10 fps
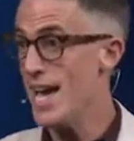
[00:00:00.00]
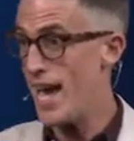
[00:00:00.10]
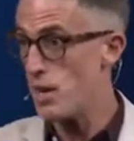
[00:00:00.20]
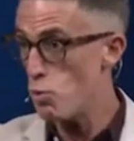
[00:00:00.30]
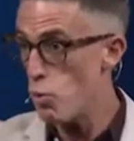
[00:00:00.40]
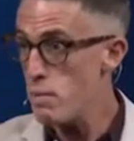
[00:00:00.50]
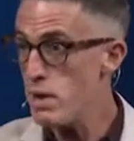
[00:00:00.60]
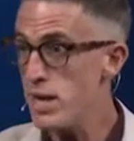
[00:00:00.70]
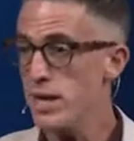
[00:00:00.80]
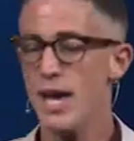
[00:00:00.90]
and
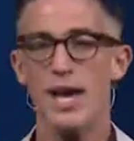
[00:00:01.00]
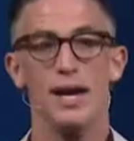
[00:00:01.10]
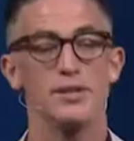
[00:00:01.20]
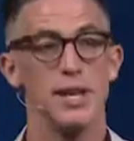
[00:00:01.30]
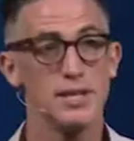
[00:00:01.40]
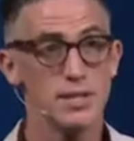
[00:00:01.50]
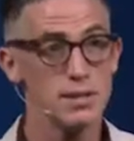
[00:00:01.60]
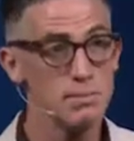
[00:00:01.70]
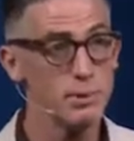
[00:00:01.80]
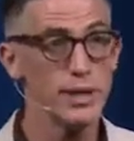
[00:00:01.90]
women as they
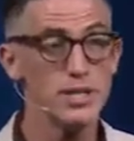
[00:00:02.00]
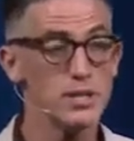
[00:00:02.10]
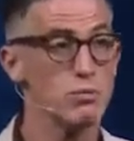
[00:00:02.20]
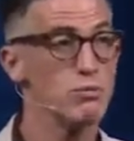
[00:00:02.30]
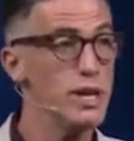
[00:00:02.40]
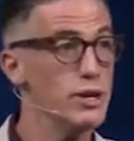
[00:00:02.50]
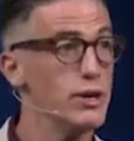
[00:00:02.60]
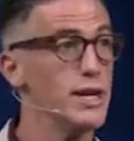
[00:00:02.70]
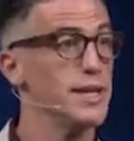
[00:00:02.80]
simply surrendered